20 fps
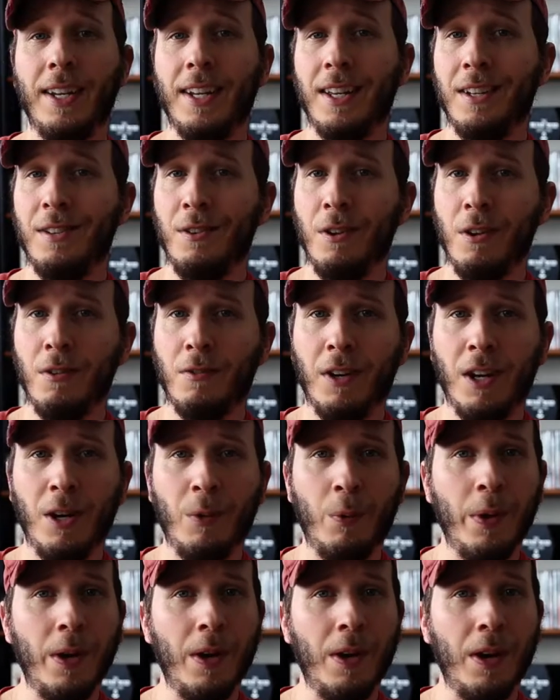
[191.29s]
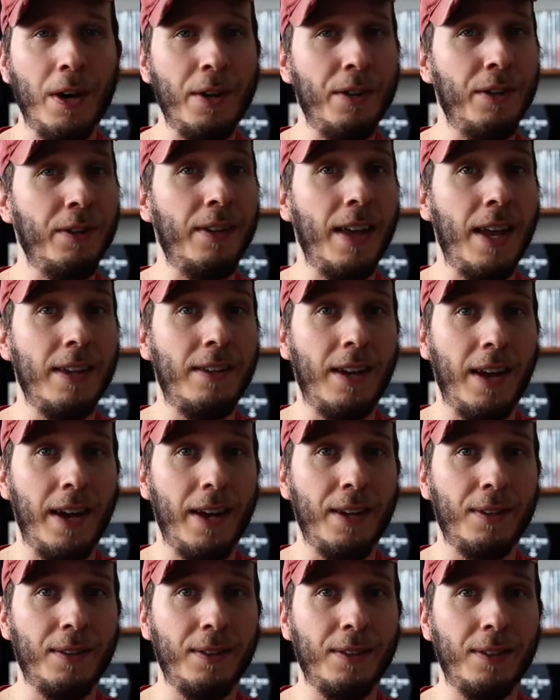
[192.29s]
it didn't do very well under that
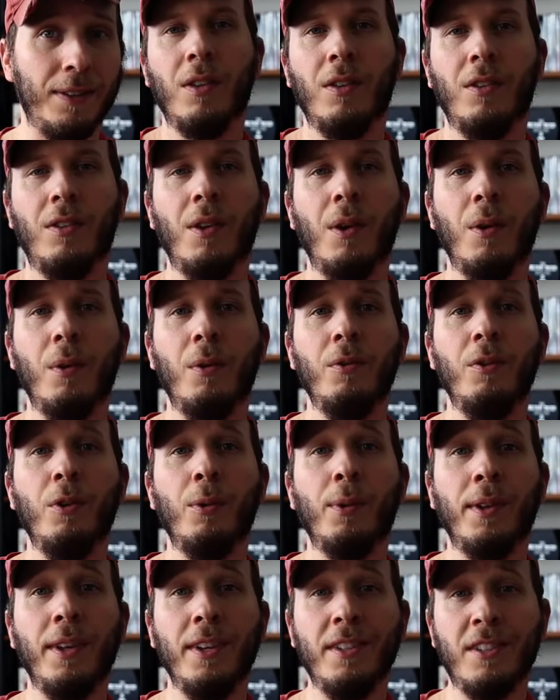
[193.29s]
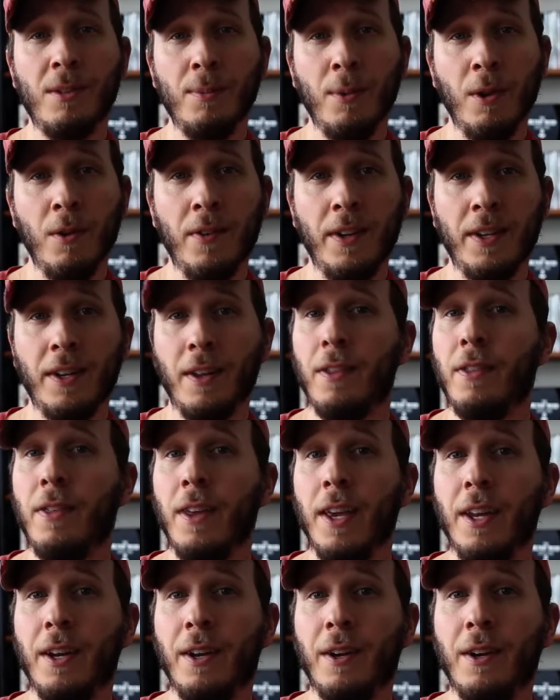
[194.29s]
title. So you release the movie in the
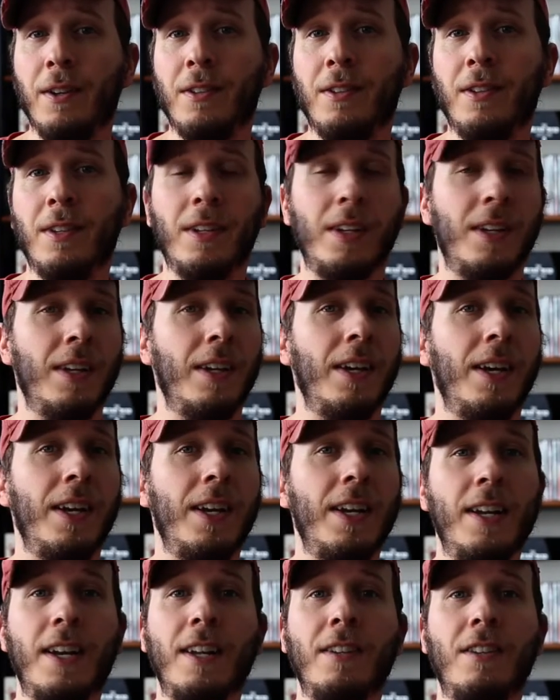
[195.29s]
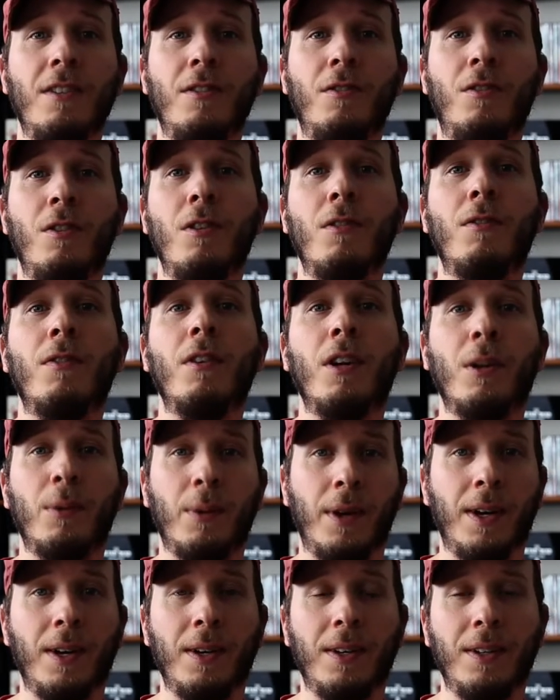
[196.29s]
theaters, and it doesn't do very
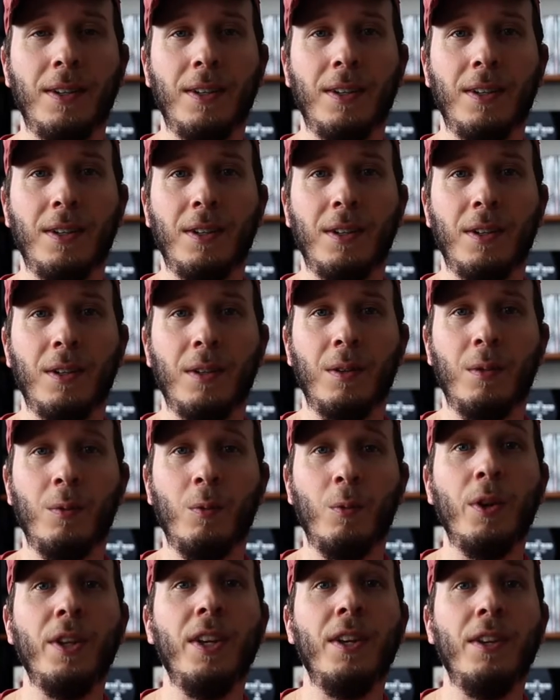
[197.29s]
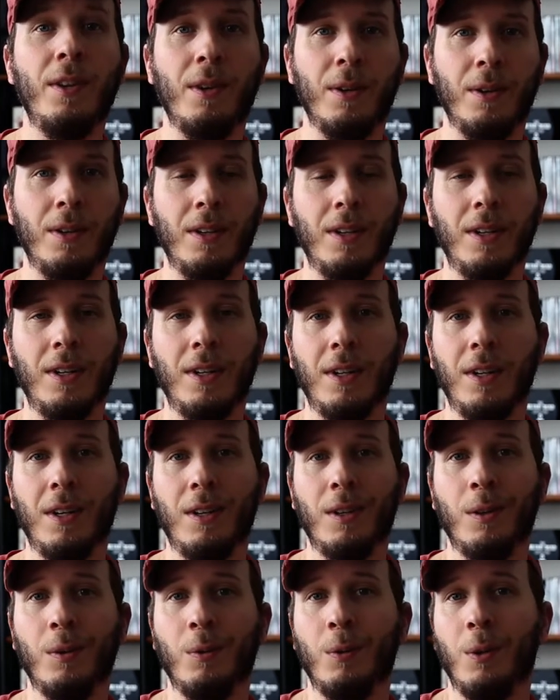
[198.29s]
well. What do you do?
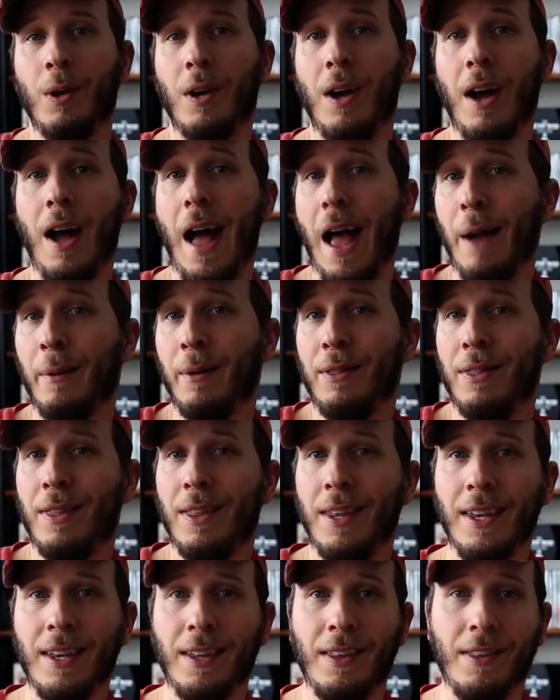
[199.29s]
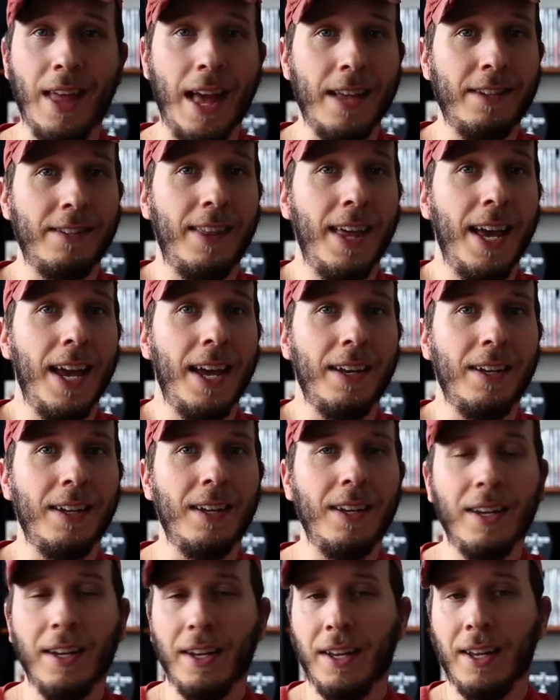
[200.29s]
Well, I would think that's that.
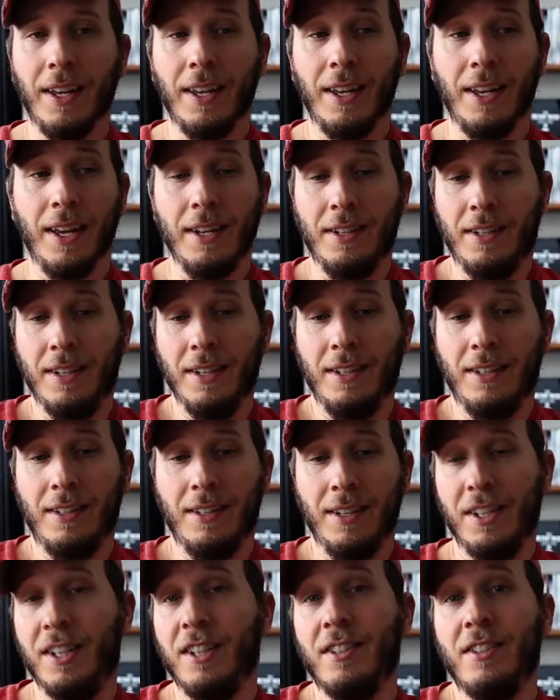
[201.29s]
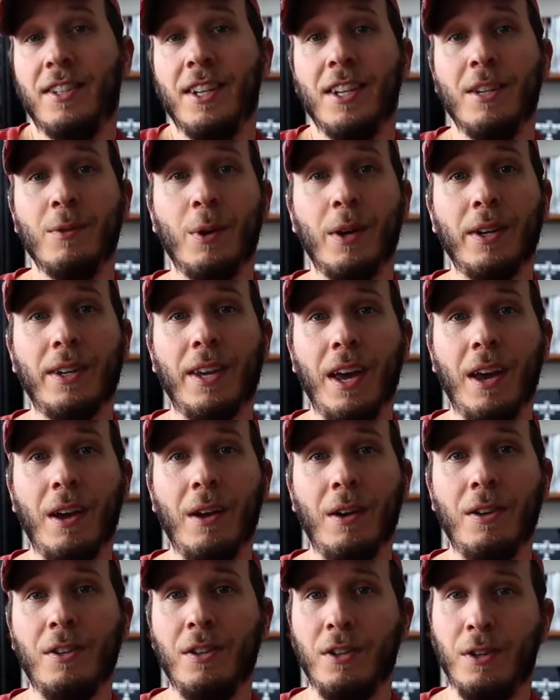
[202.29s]
It did, it just didn't work
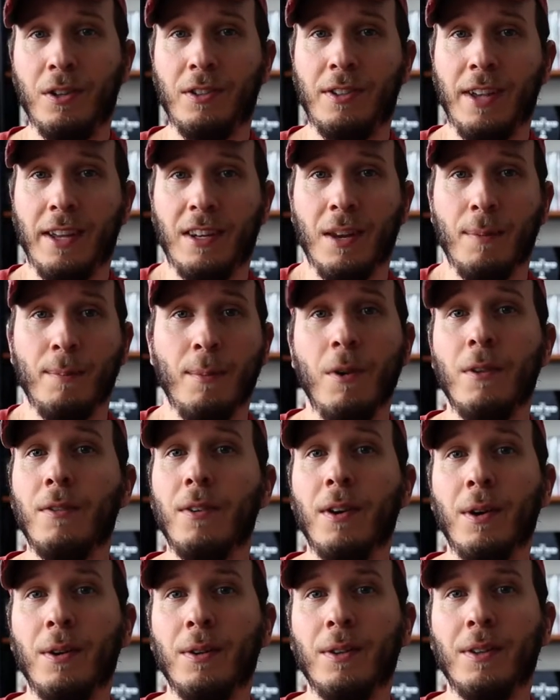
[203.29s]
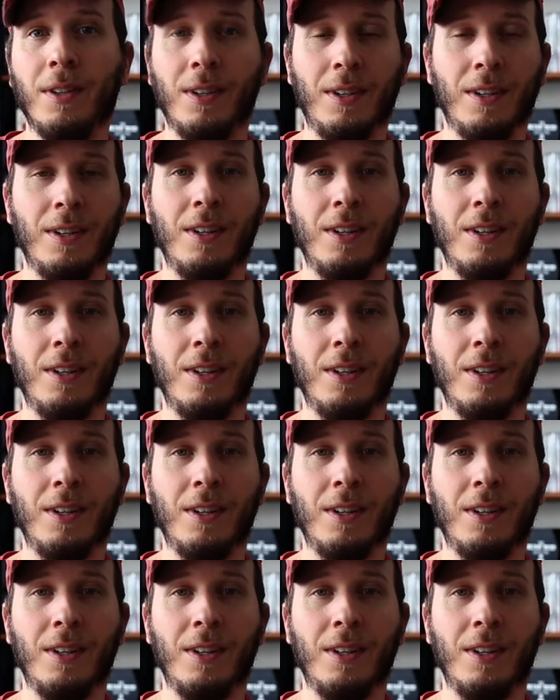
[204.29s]
out, and you just have to move on.